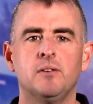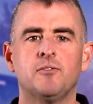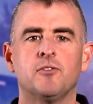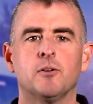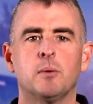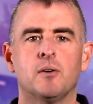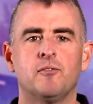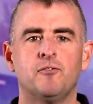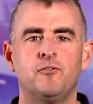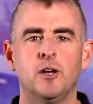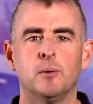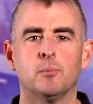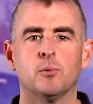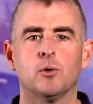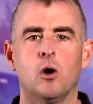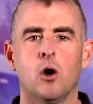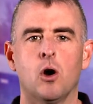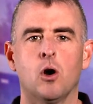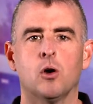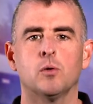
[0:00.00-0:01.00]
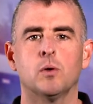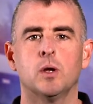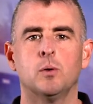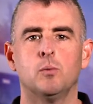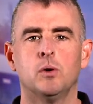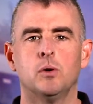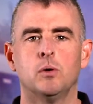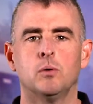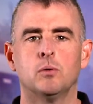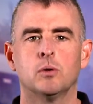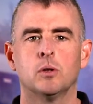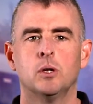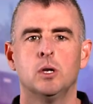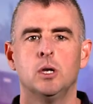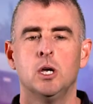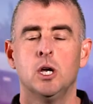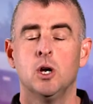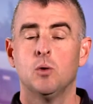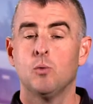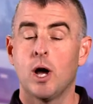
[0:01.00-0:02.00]
from a femoral artery wound,
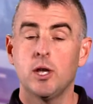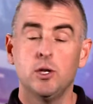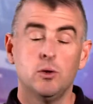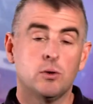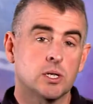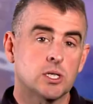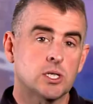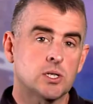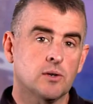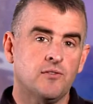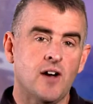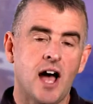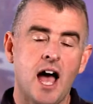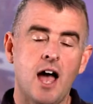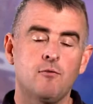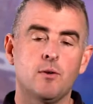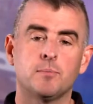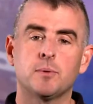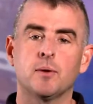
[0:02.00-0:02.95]
while you can survive up